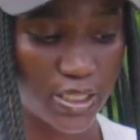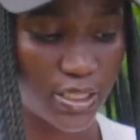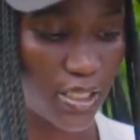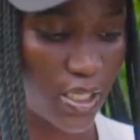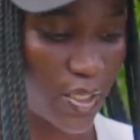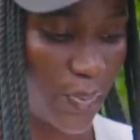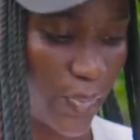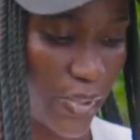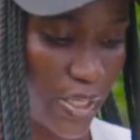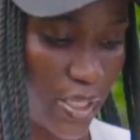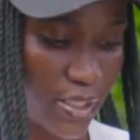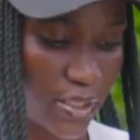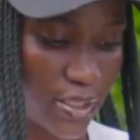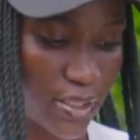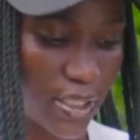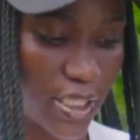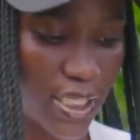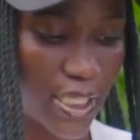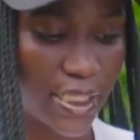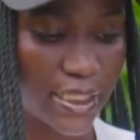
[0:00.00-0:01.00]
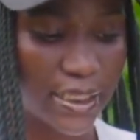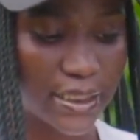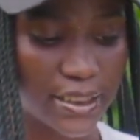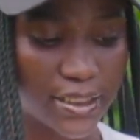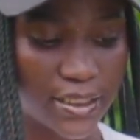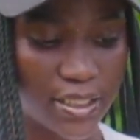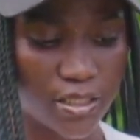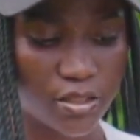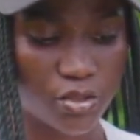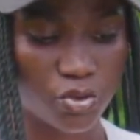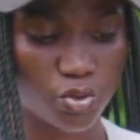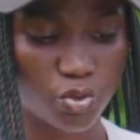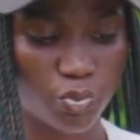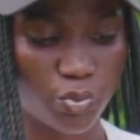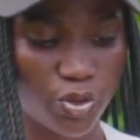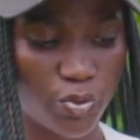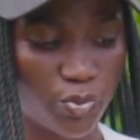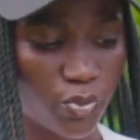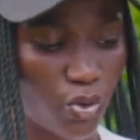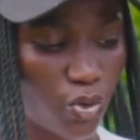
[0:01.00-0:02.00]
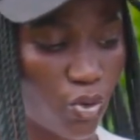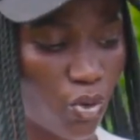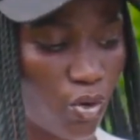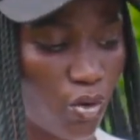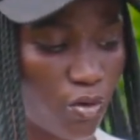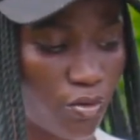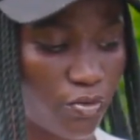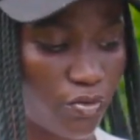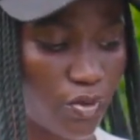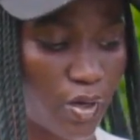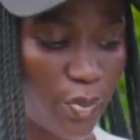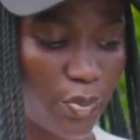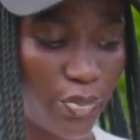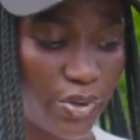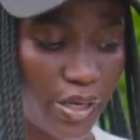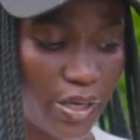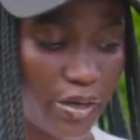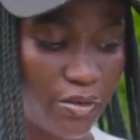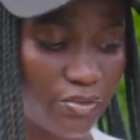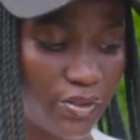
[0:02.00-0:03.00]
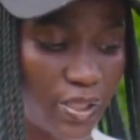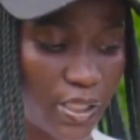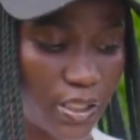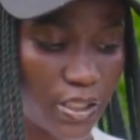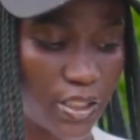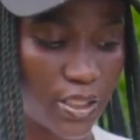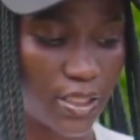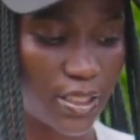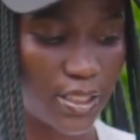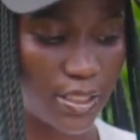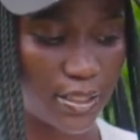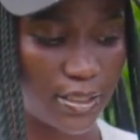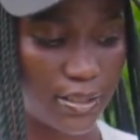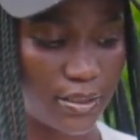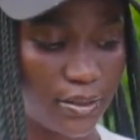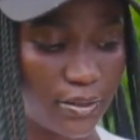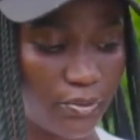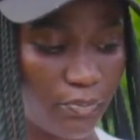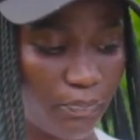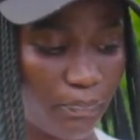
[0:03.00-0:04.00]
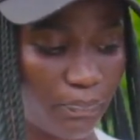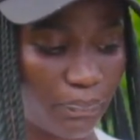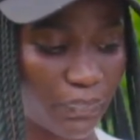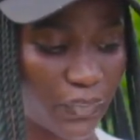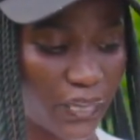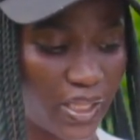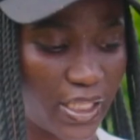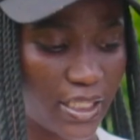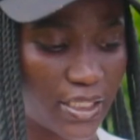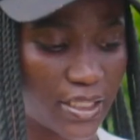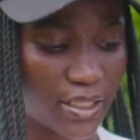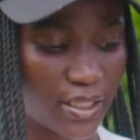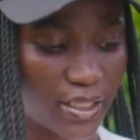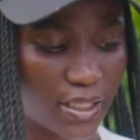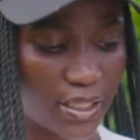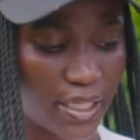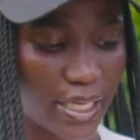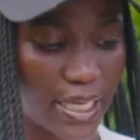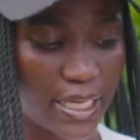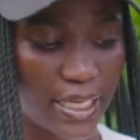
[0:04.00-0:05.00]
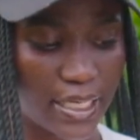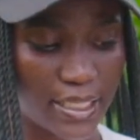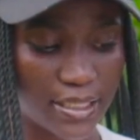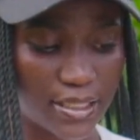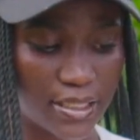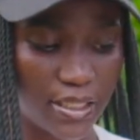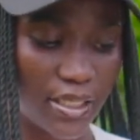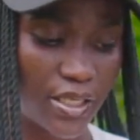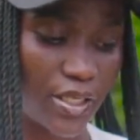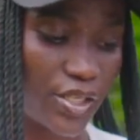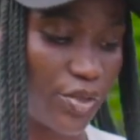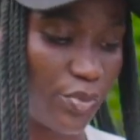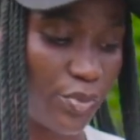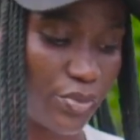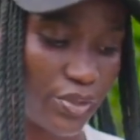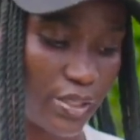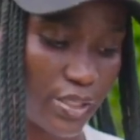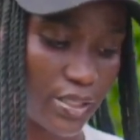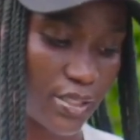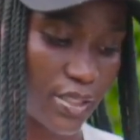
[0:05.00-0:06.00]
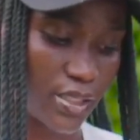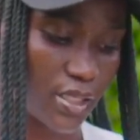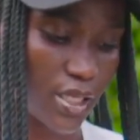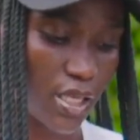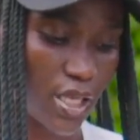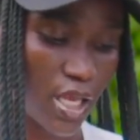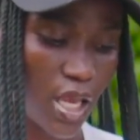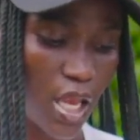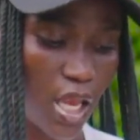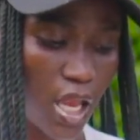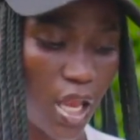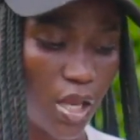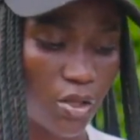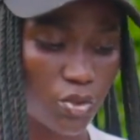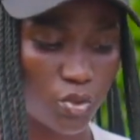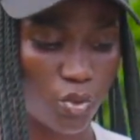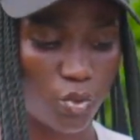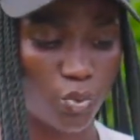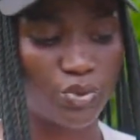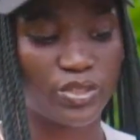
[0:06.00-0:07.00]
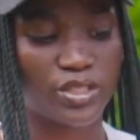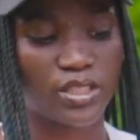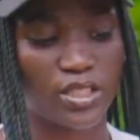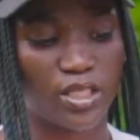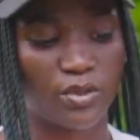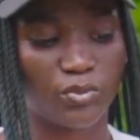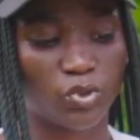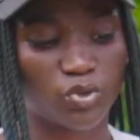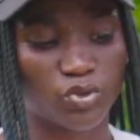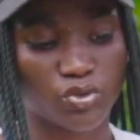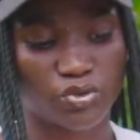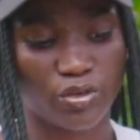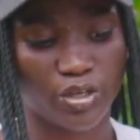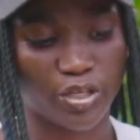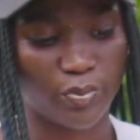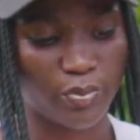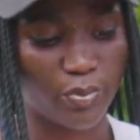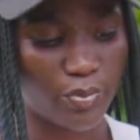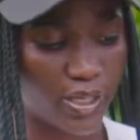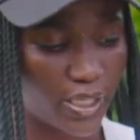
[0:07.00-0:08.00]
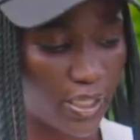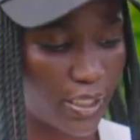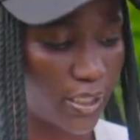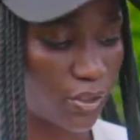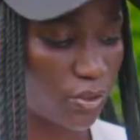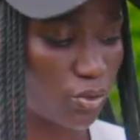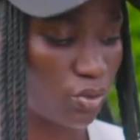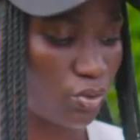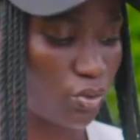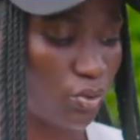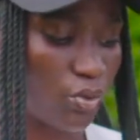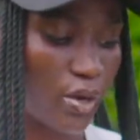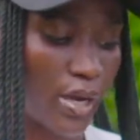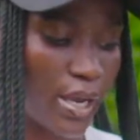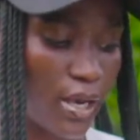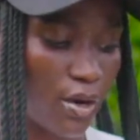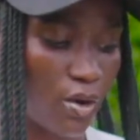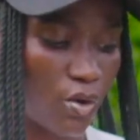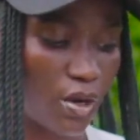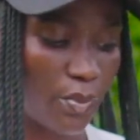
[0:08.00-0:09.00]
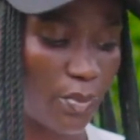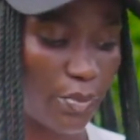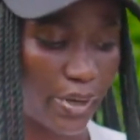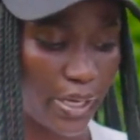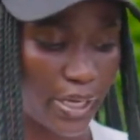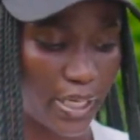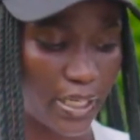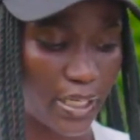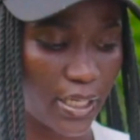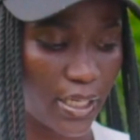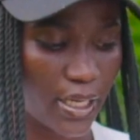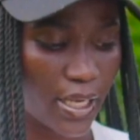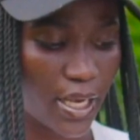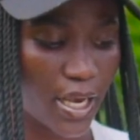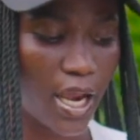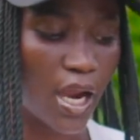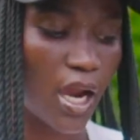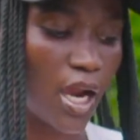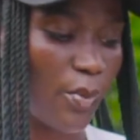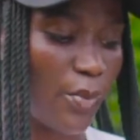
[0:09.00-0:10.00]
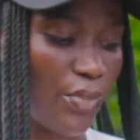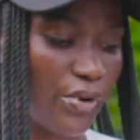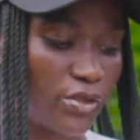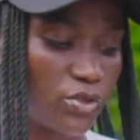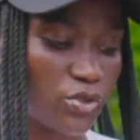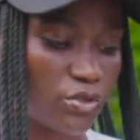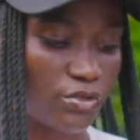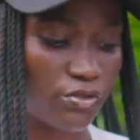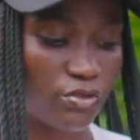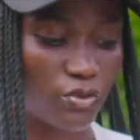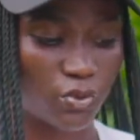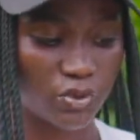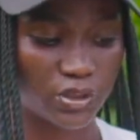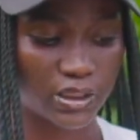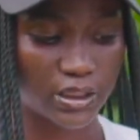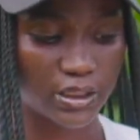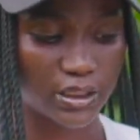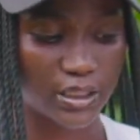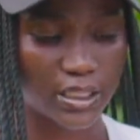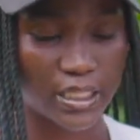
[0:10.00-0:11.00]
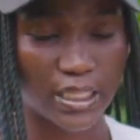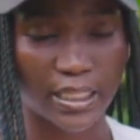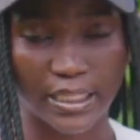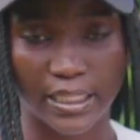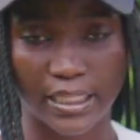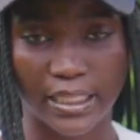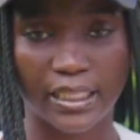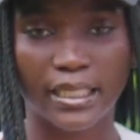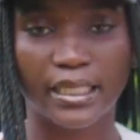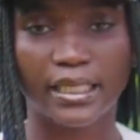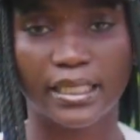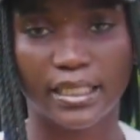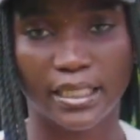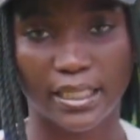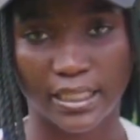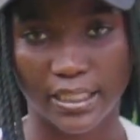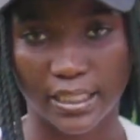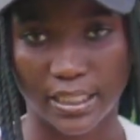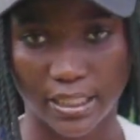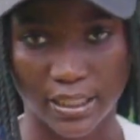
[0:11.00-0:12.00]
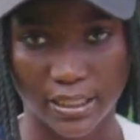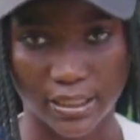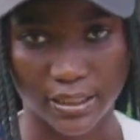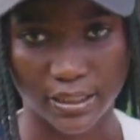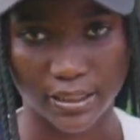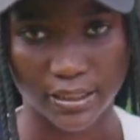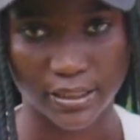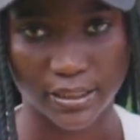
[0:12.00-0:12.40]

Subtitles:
happiness, it tends to be more of a brief touch than elastic embrace. So we seem to slip back to a lower plane, a place of wanting again and again.